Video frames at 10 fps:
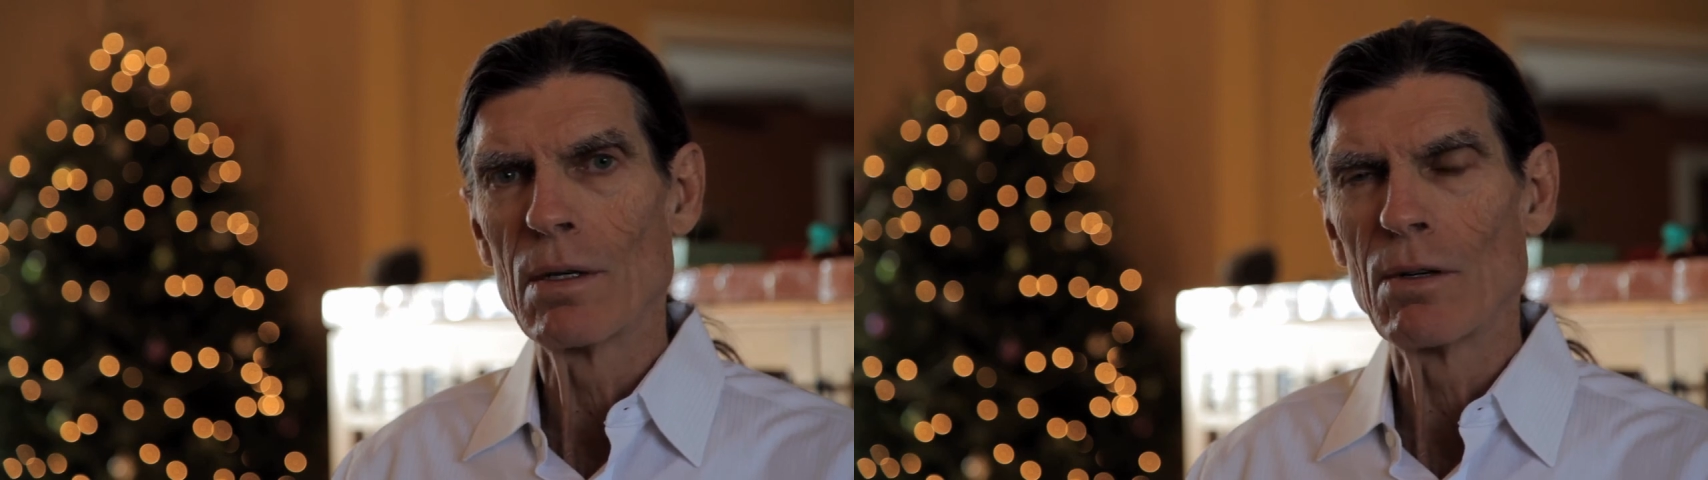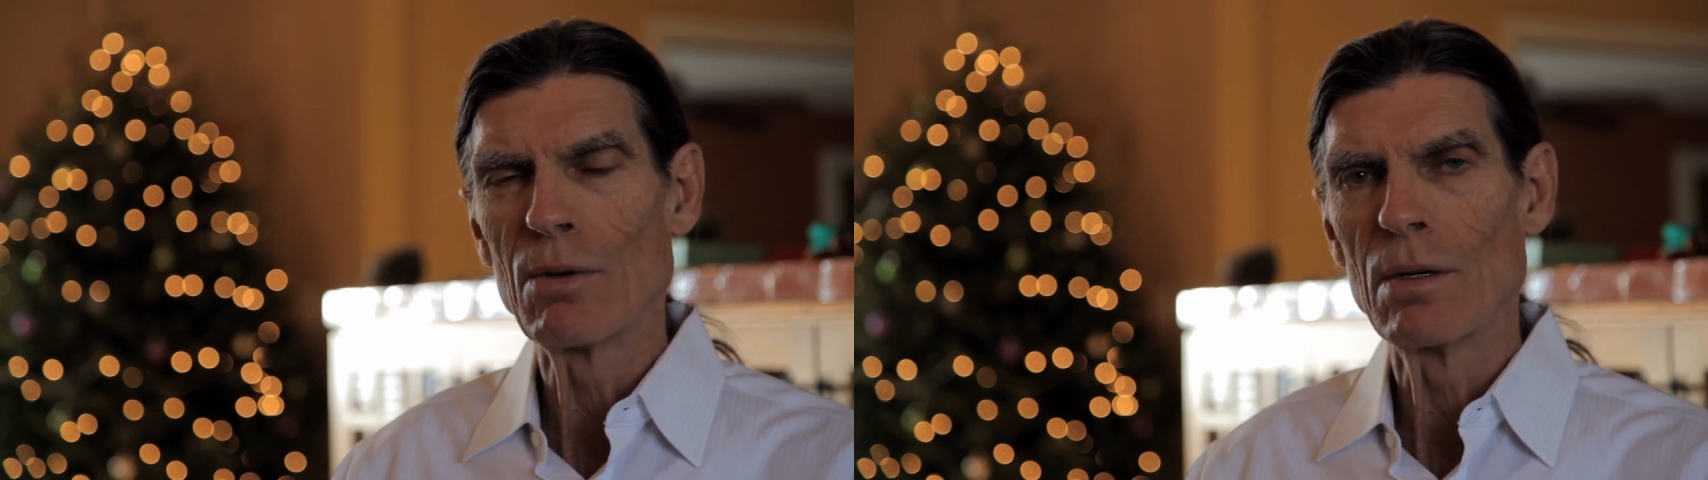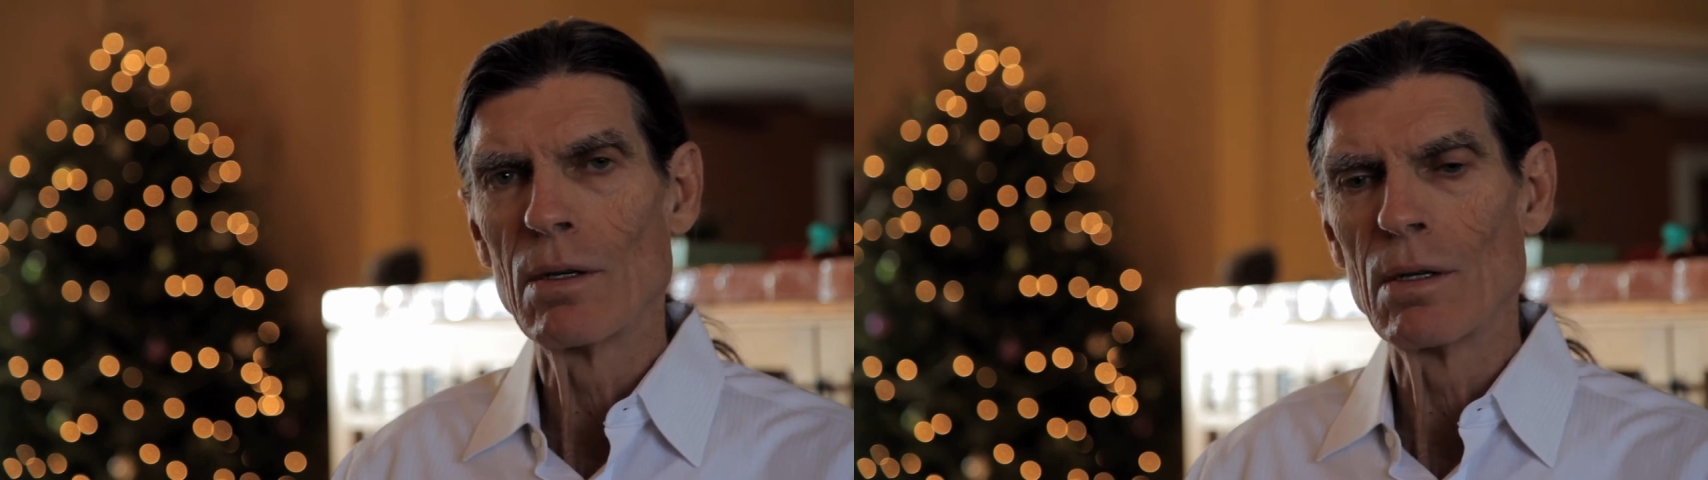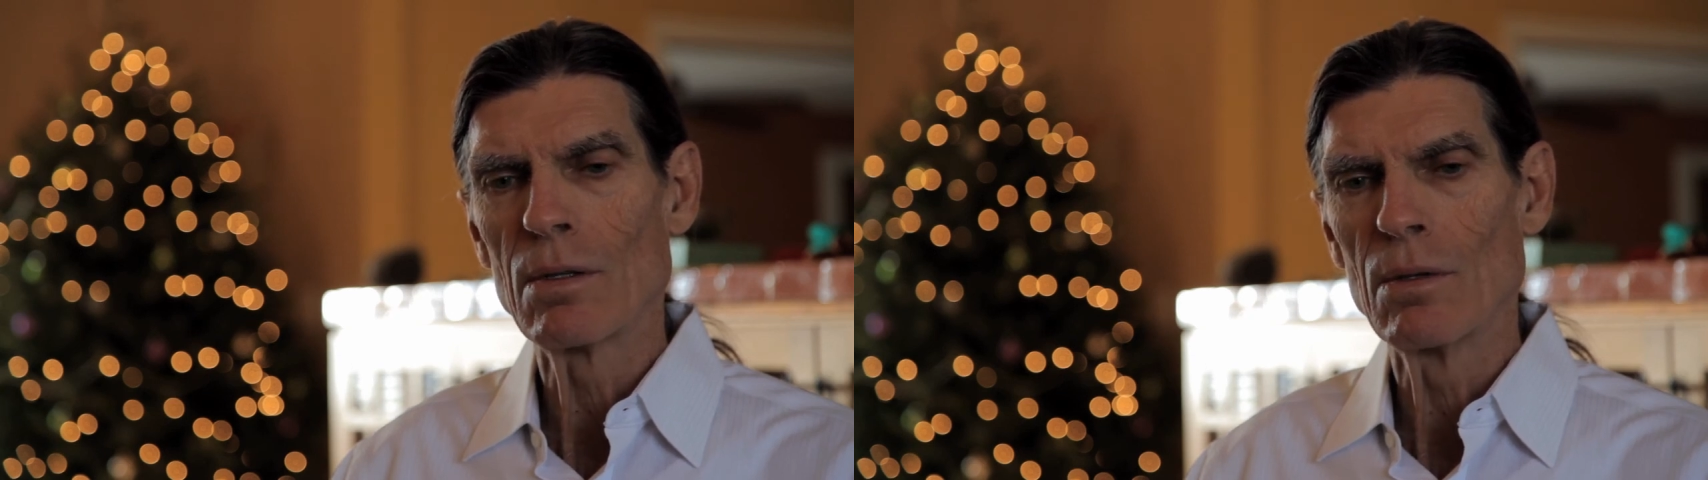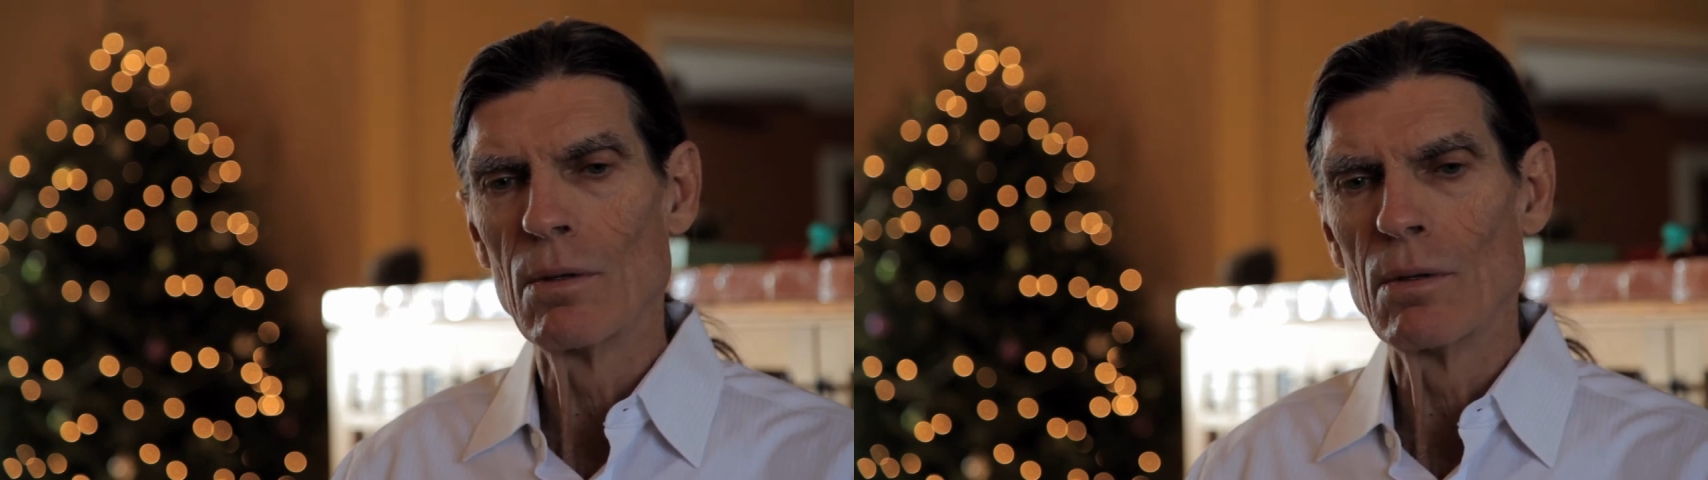
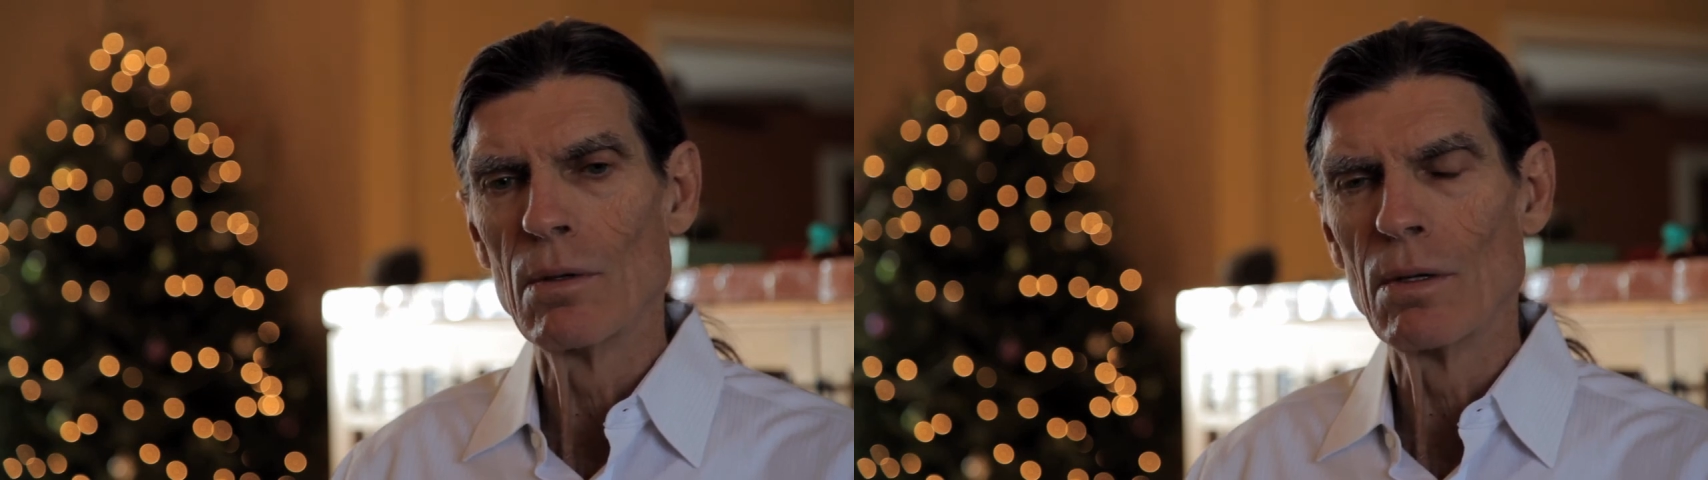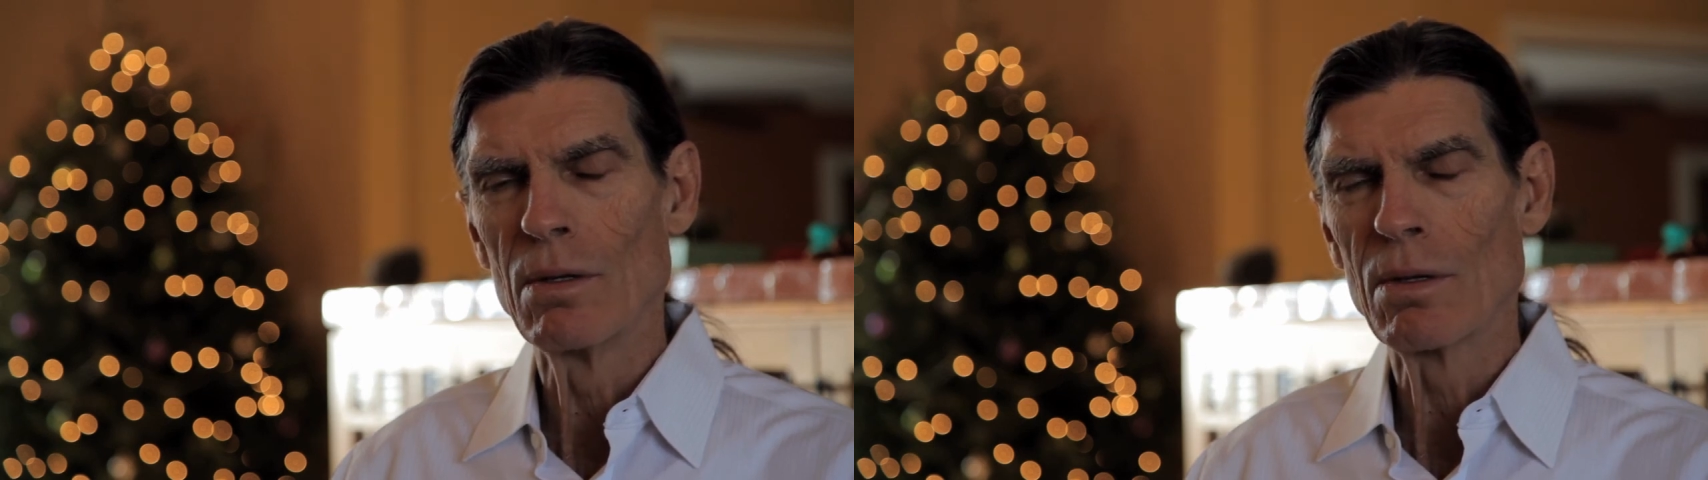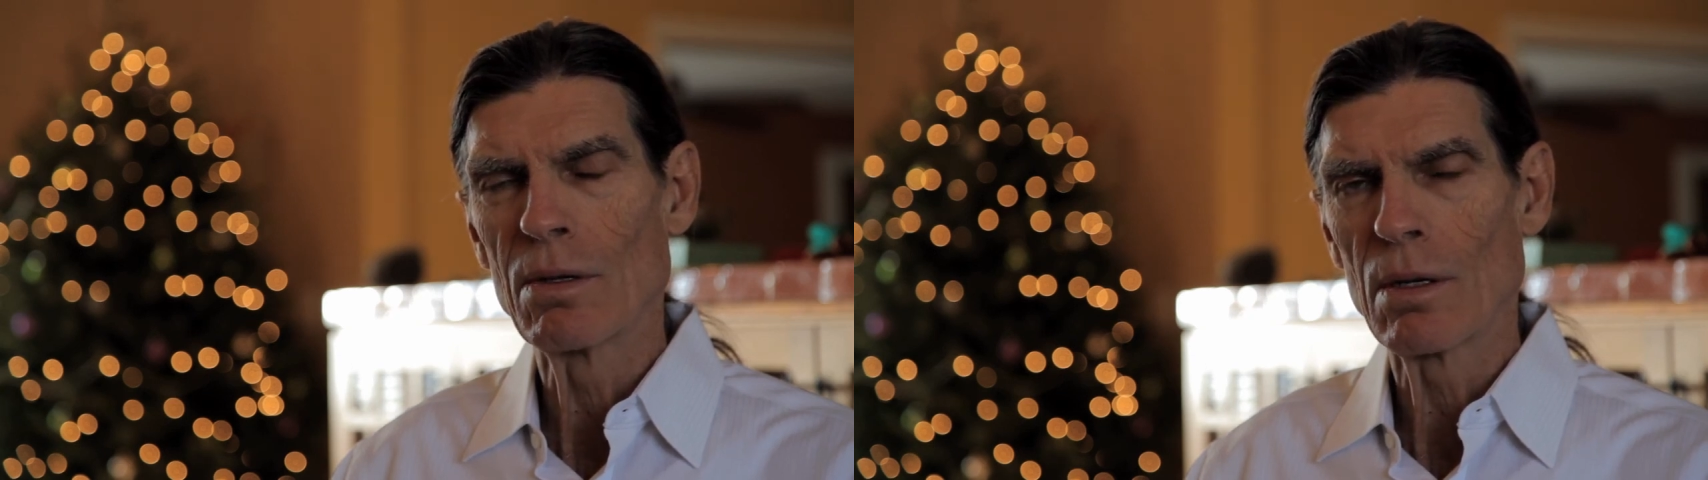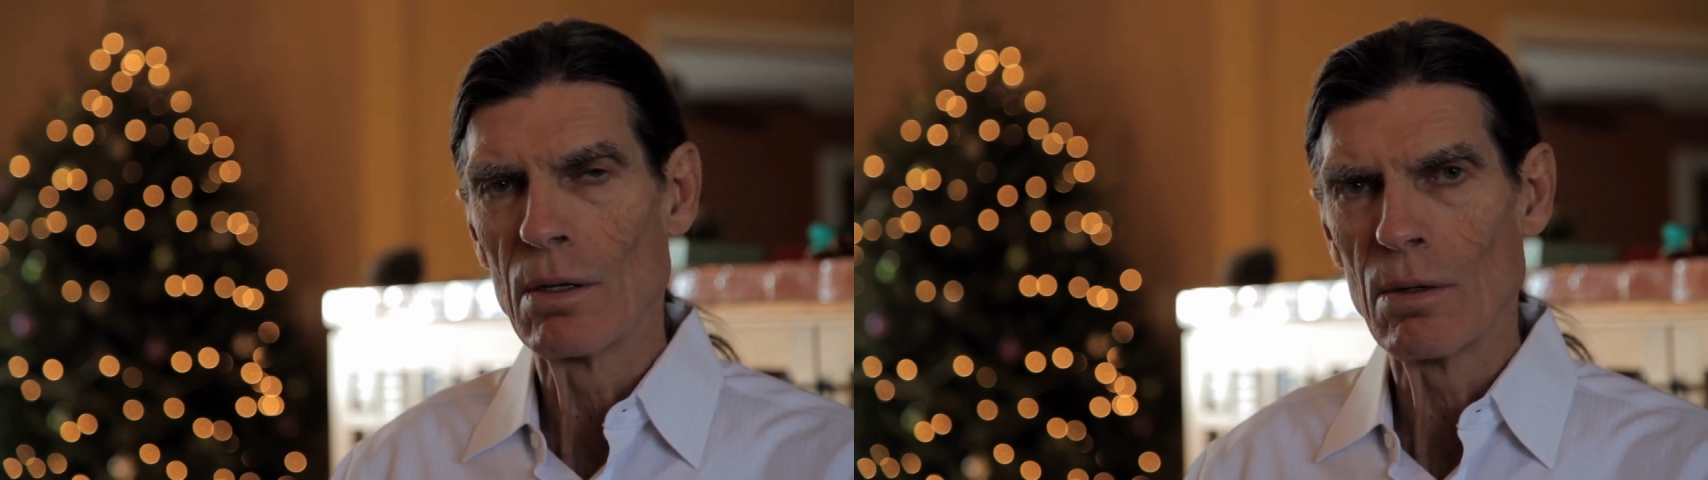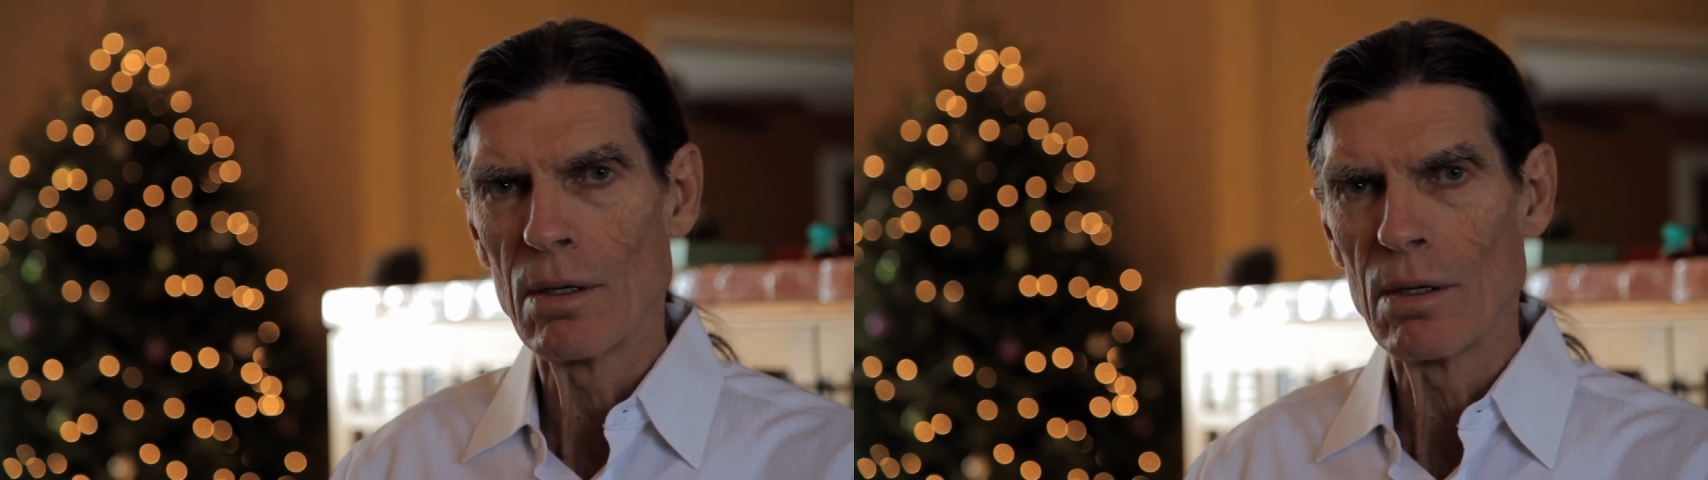include